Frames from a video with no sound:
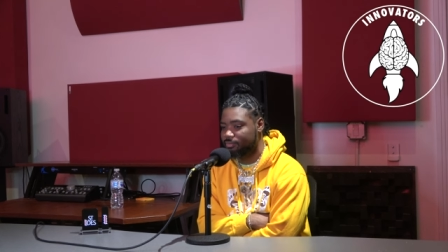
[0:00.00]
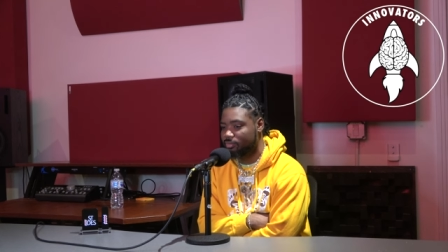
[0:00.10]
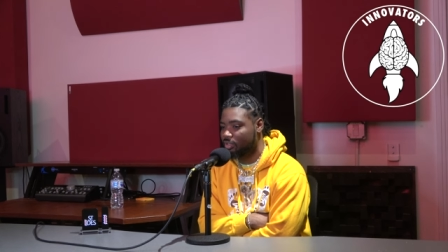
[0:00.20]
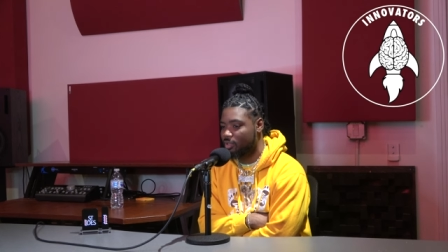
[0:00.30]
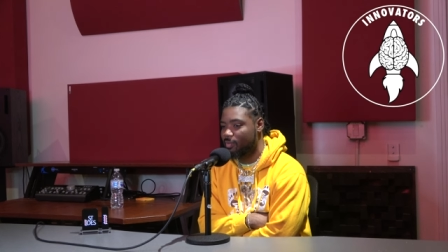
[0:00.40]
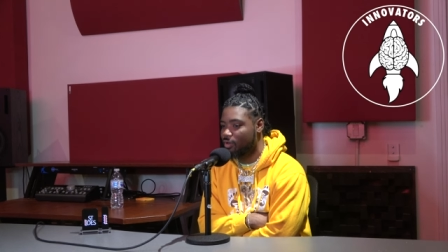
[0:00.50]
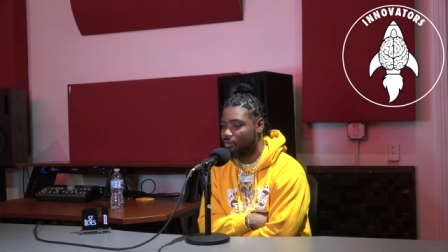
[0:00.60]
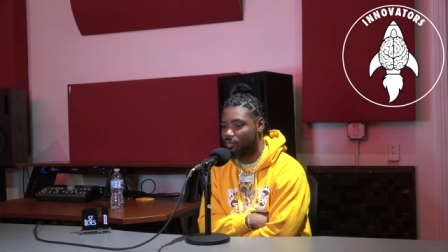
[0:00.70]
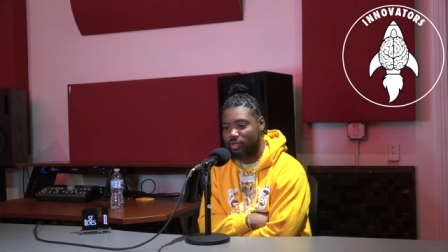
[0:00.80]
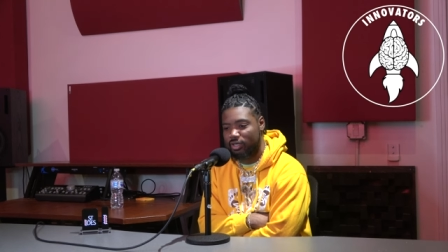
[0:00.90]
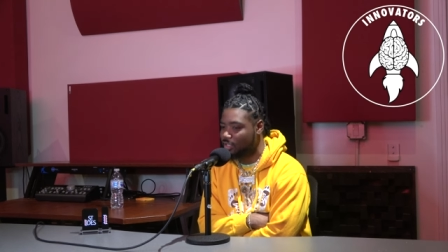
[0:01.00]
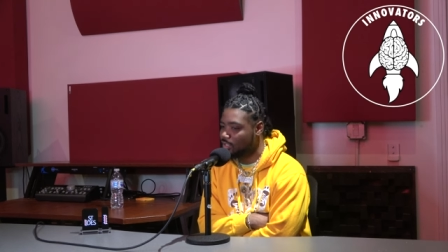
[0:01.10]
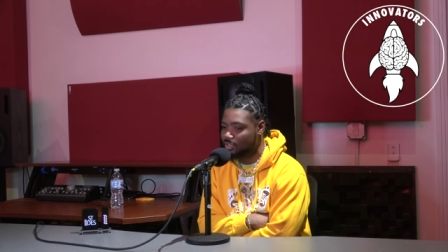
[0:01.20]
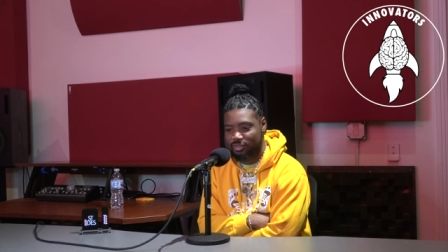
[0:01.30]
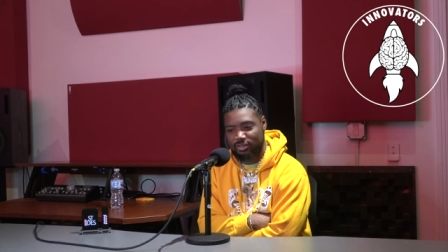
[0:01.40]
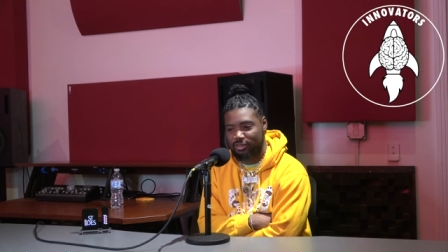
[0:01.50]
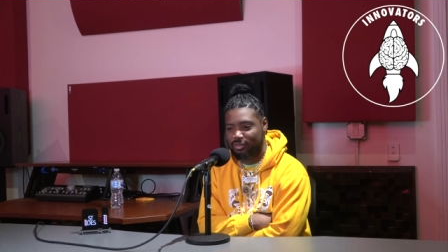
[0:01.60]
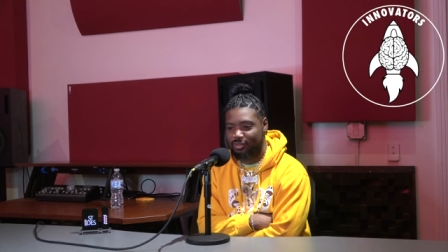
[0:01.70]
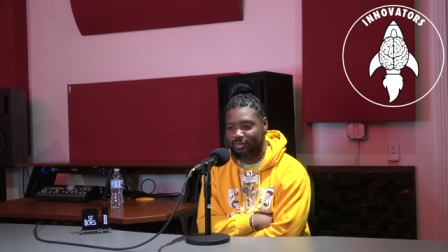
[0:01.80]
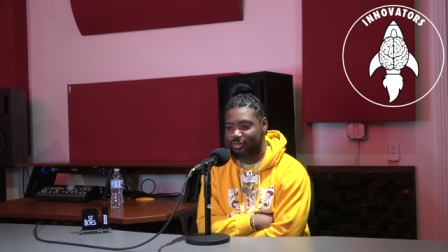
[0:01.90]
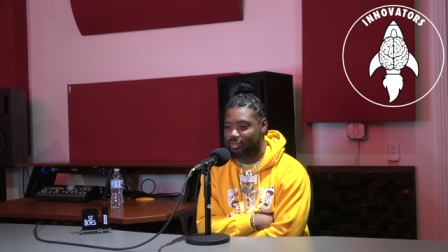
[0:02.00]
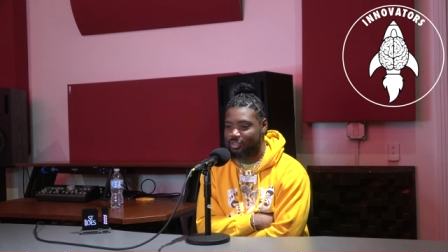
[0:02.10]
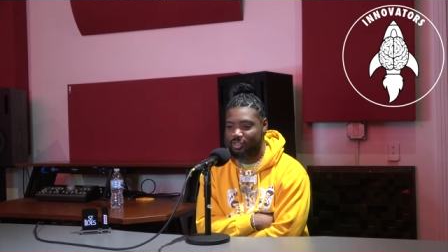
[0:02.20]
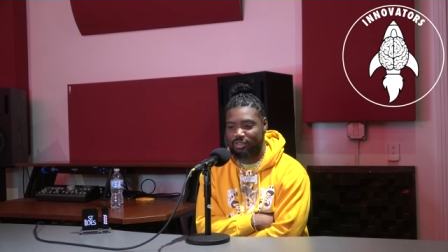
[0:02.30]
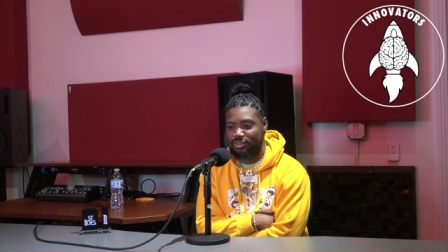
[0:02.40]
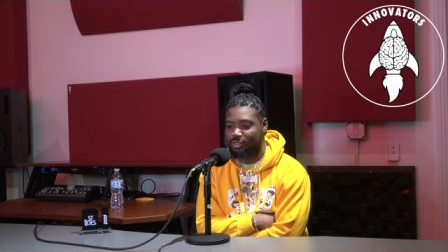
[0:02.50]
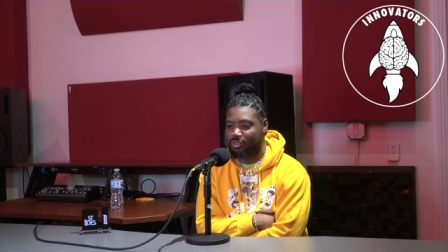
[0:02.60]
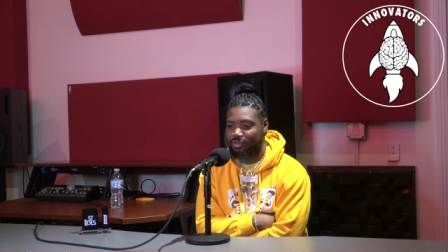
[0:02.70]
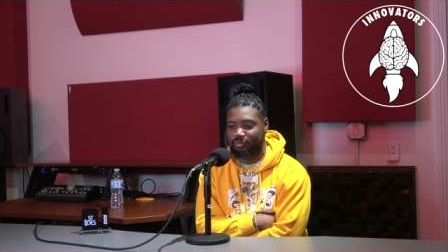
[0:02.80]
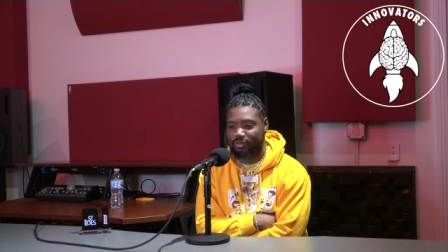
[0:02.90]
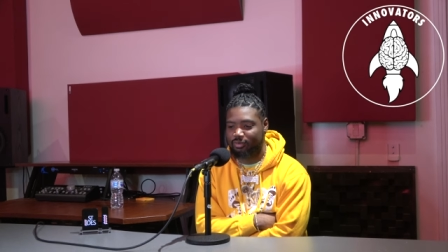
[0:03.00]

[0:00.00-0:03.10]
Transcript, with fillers: Yeah. Don't matter what it is. Yeah. Cause, you know,